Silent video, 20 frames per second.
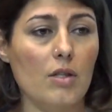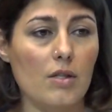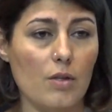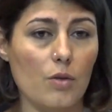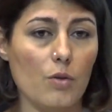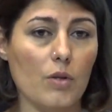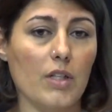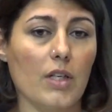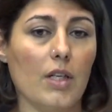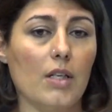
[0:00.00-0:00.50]
is the
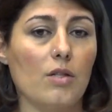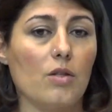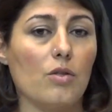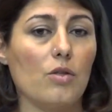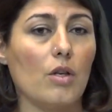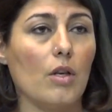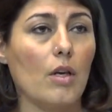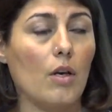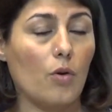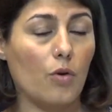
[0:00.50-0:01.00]

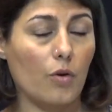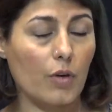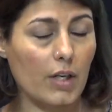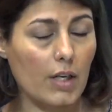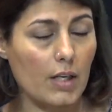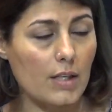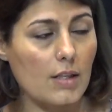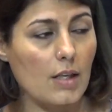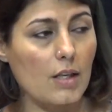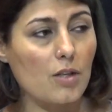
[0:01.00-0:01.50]

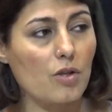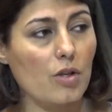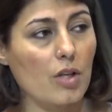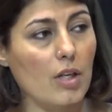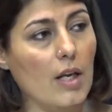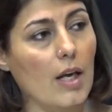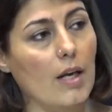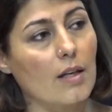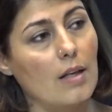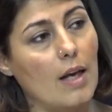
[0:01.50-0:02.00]
organization
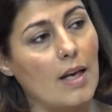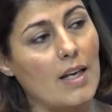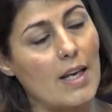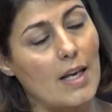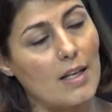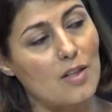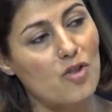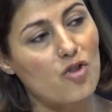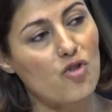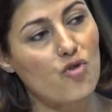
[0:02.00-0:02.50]

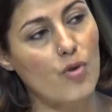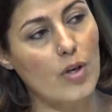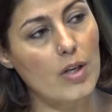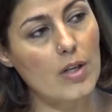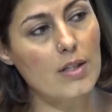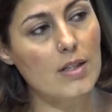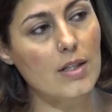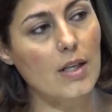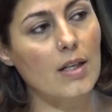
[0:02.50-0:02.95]
against drugs,